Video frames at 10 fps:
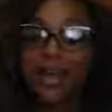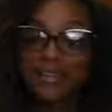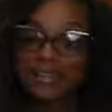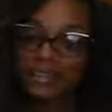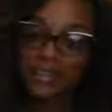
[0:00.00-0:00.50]
I
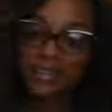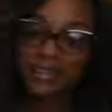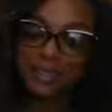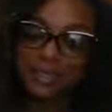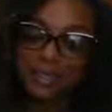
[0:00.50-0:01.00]
didn't say
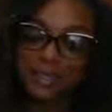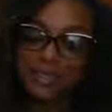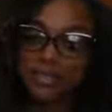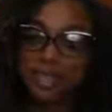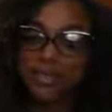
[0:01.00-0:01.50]
anything
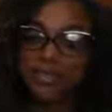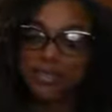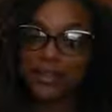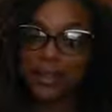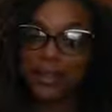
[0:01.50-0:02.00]
because
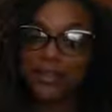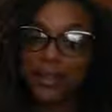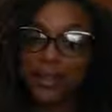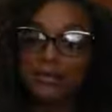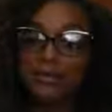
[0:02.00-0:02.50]

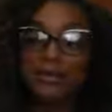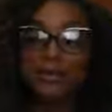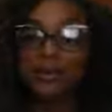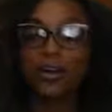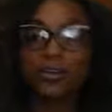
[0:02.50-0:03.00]
I
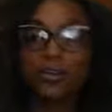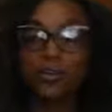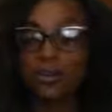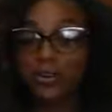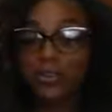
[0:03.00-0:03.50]
still caught on
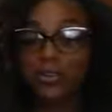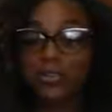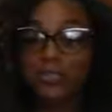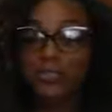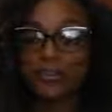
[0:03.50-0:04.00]
the girl who
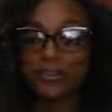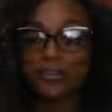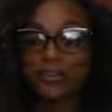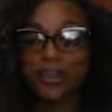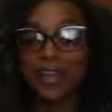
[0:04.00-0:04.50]
just fell
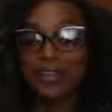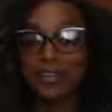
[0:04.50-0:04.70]
over the